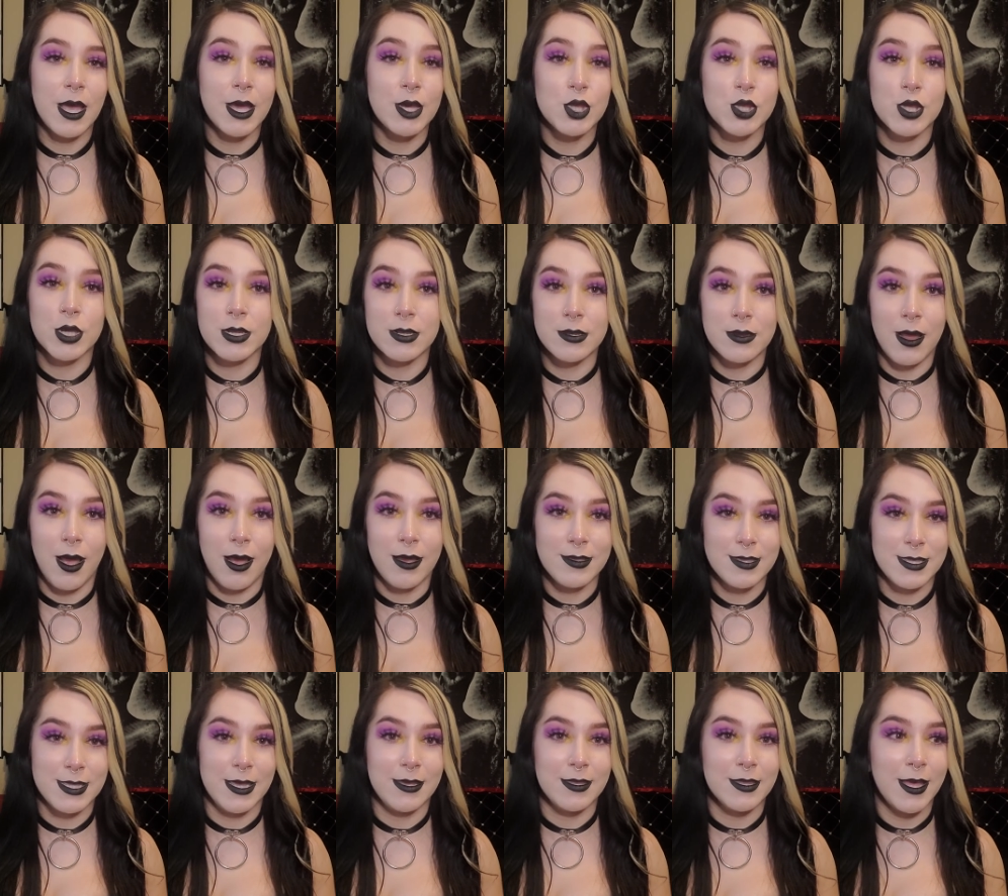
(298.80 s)
I should not
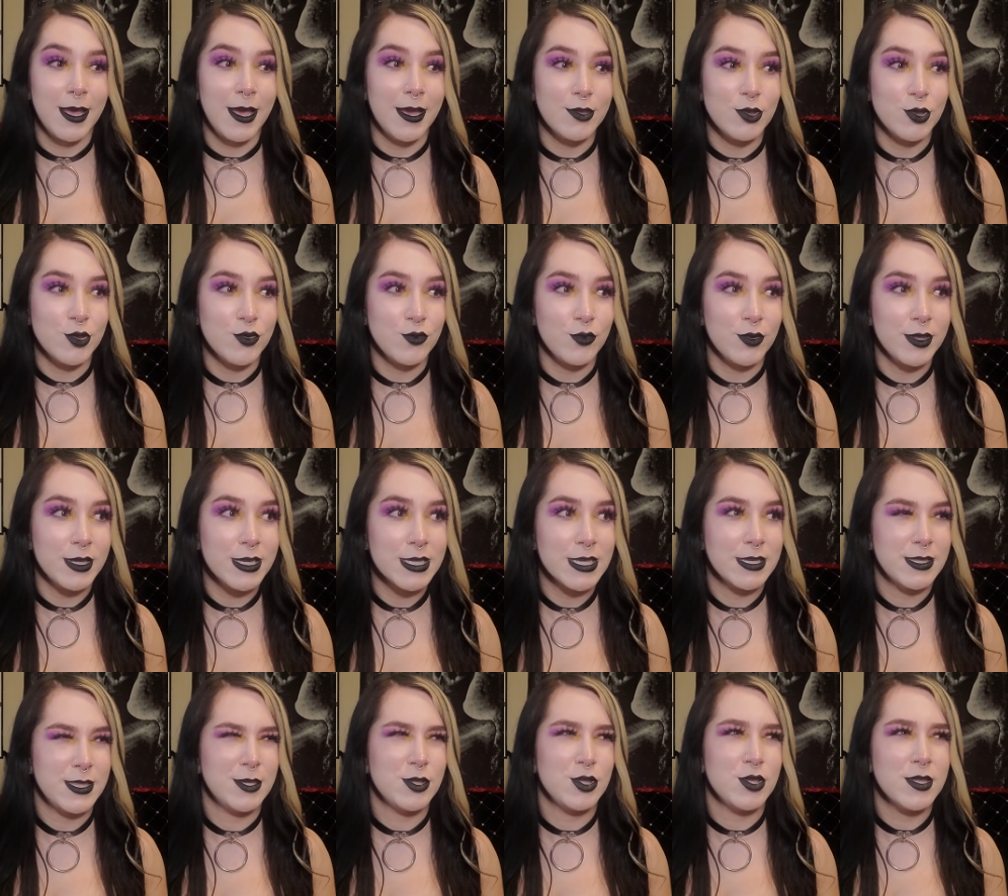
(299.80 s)
say that. I just realized I
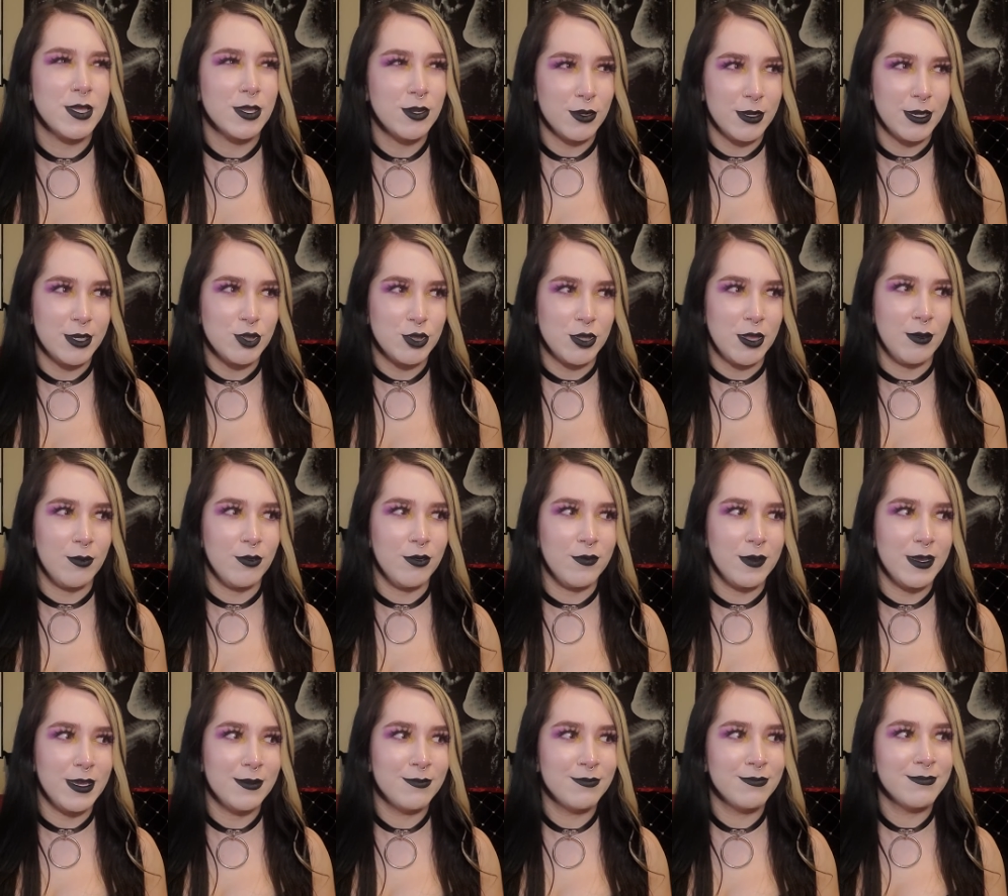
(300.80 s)
think she's underage in that
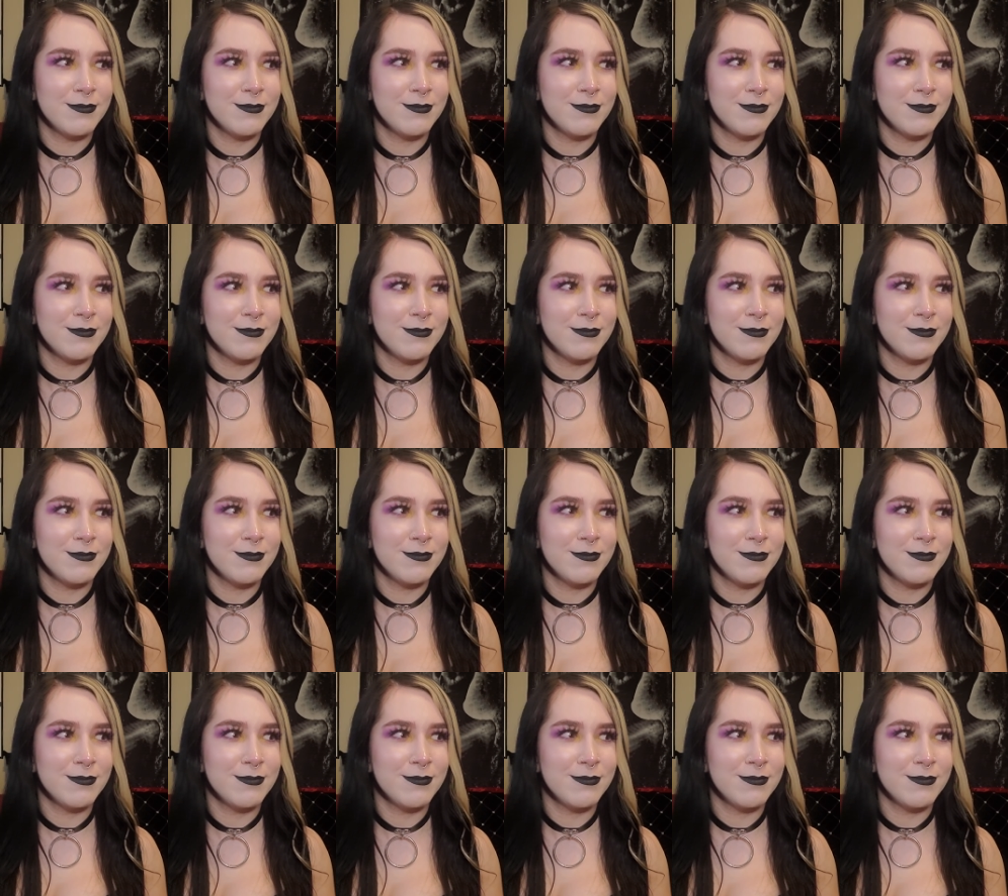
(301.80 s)
movie.